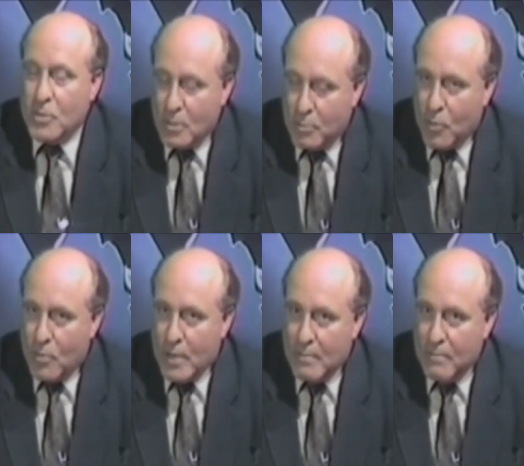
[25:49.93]
see the
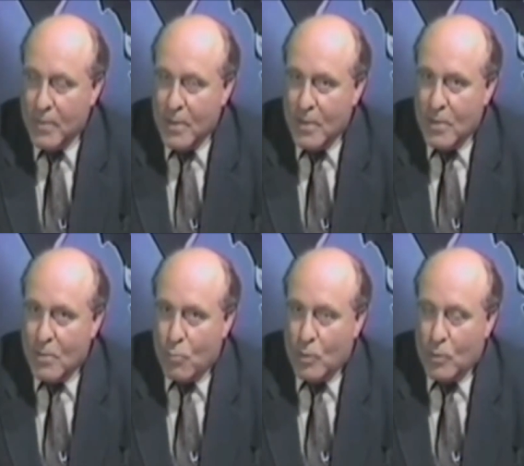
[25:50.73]
program
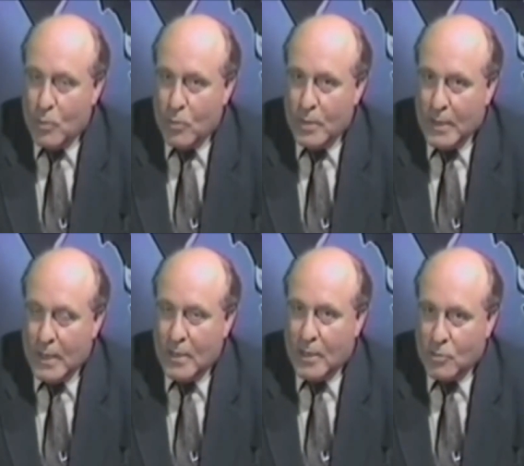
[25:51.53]
will go and
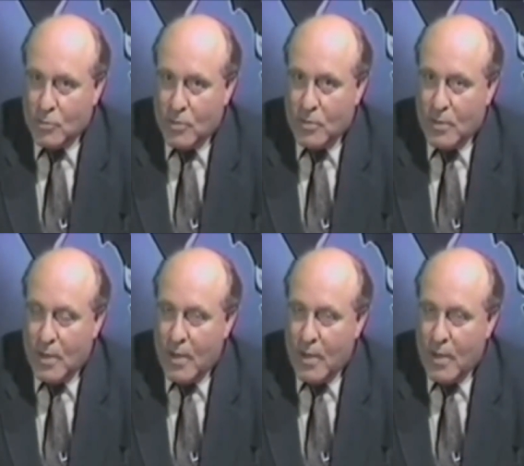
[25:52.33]
get in touch with you.